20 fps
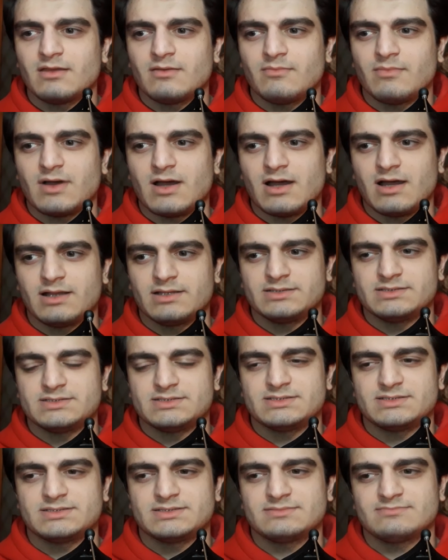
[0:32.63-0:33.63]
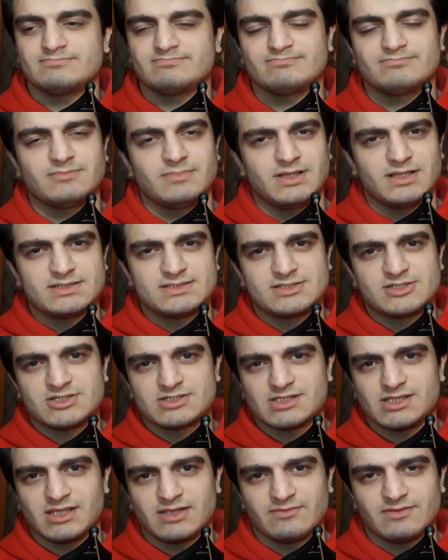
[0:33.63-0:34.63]
But let's
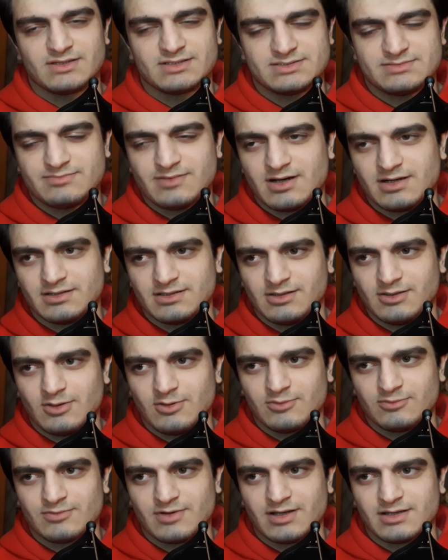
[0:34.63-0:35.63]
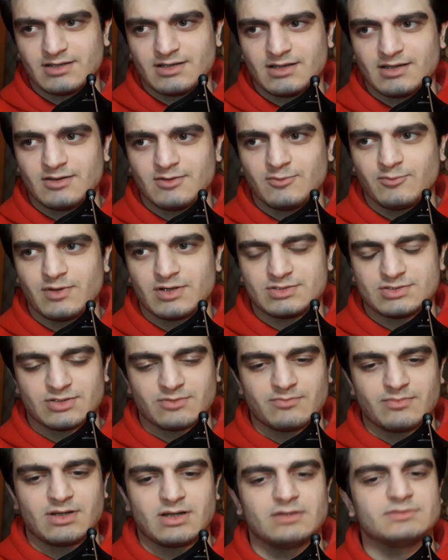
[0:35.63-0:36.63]
just leave that part alone right now. We're
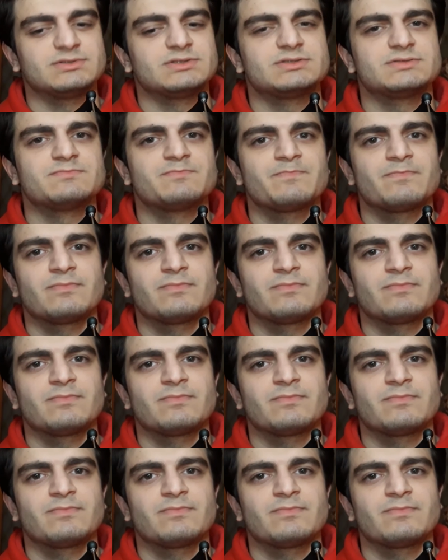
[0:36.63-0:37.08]
talking about